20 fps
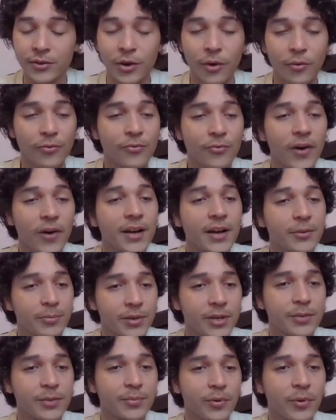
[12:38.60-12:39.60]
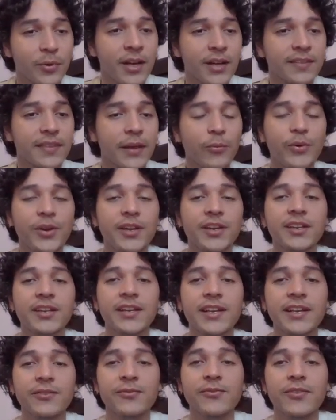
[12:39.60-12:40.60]
find people that we can
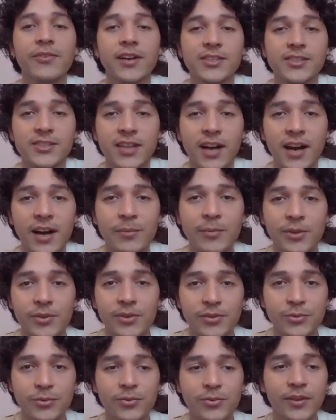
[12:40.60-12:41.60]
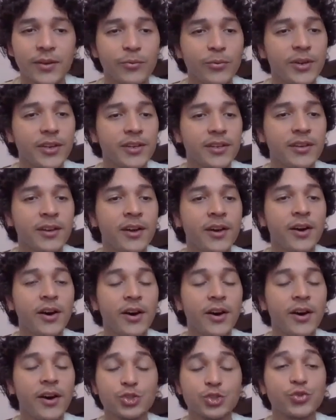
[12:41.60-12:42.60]
invest time into, that we can
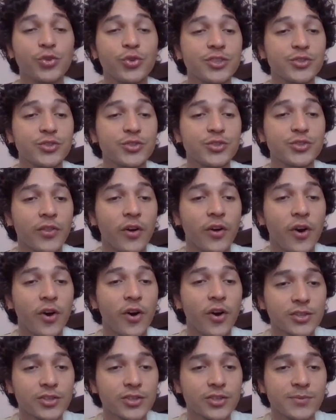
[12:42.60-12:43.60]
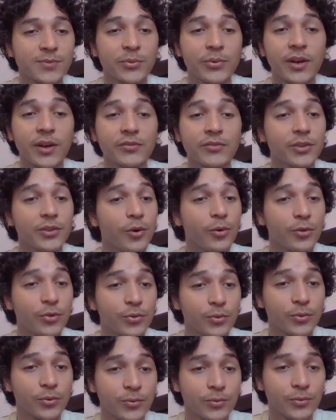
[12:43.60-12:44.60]
trust with the hardships that we have to go
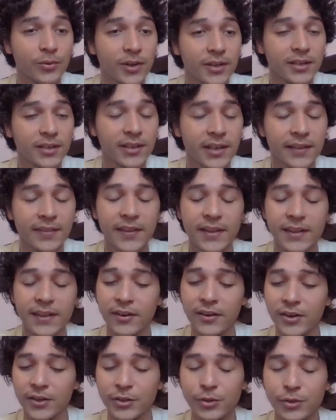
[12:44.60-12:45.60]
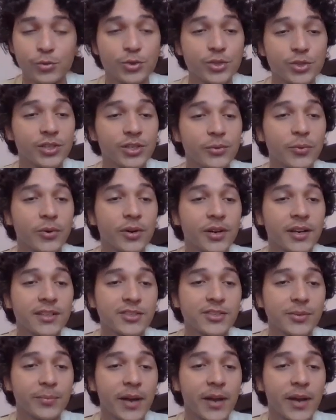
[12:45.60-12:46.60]
through, right? And then usually what ends
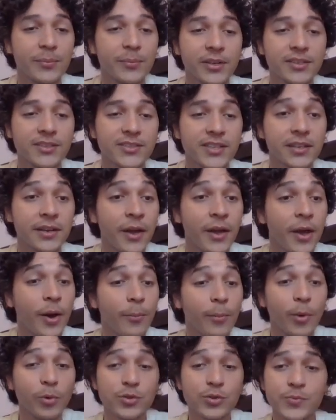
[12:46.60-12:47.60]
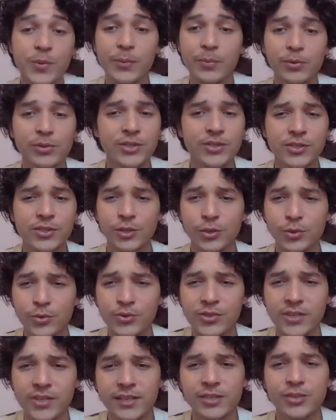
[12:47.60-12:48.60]
up happening is that most people just
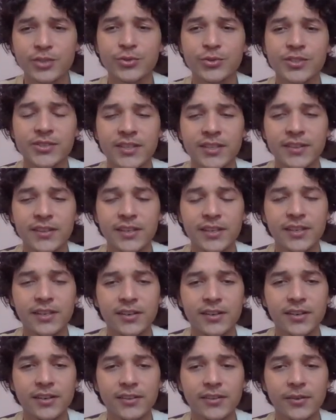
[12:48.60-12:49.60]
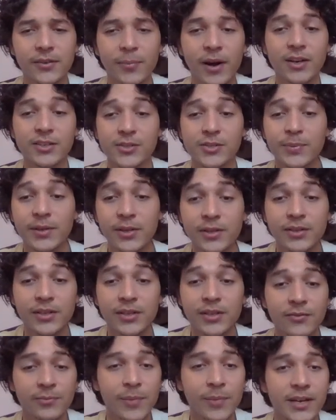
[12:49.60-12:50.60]
lose interest in the
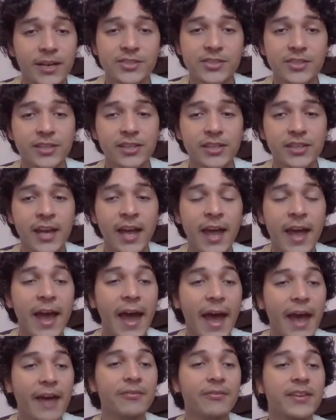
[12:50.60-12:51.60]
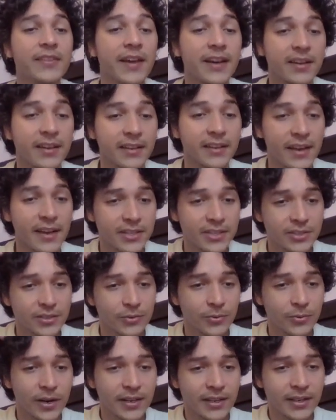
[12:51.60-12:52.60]
possibility of basically having that connection,
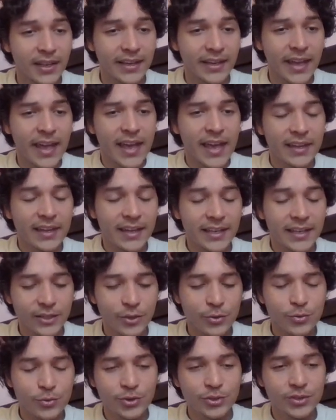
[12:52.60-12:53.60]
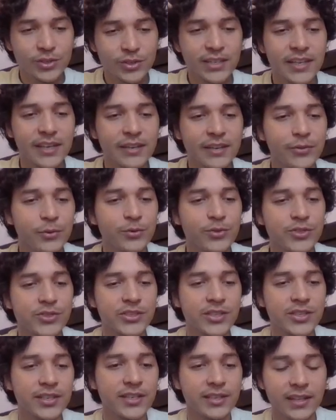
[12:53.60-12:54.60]
right? Like usually if you
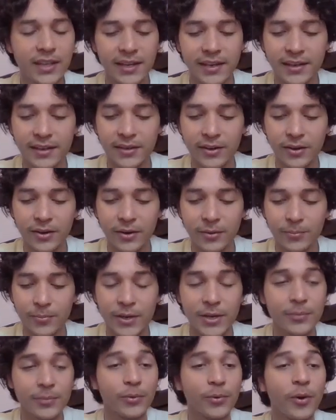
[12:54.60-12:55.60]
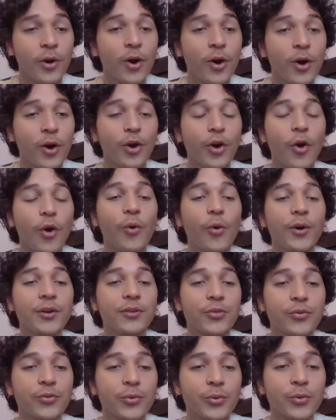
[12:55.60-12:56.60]
see like people going
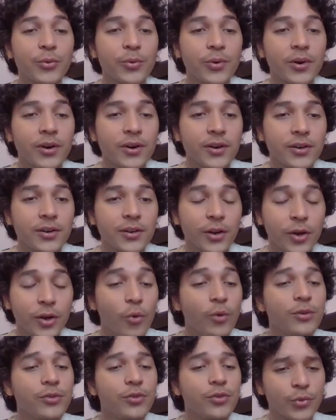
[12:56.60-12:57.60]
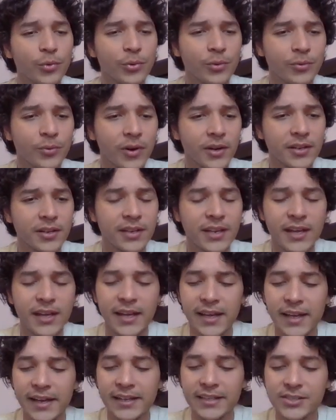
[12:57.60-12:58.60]
through it, right?
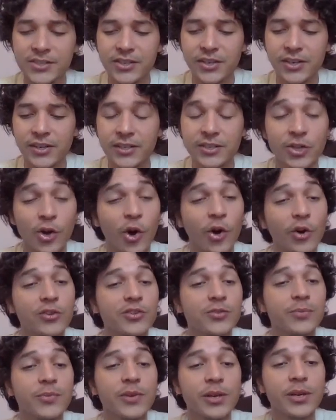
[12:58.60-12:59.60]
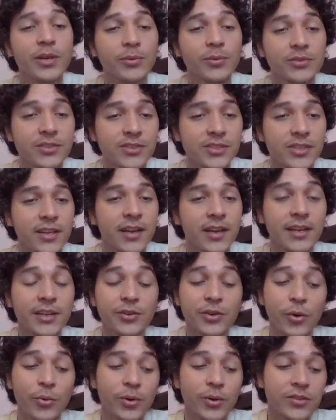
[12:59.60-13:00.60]
It's hard to be able to say, hey, you
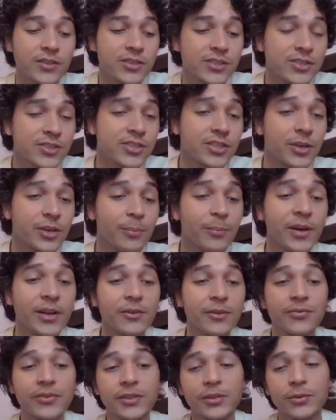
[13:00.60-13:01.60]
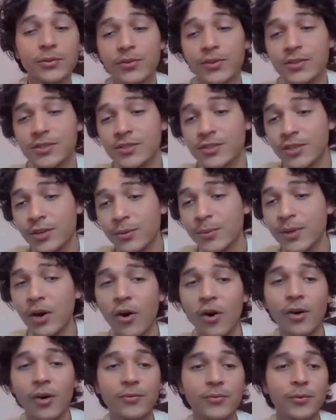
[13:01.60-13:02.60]
know what, this is going to benefit you or this is going to be
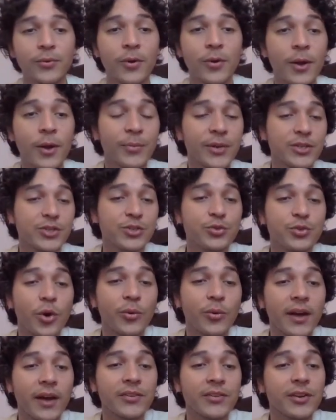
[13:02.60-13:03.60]
harmful, because you don't have an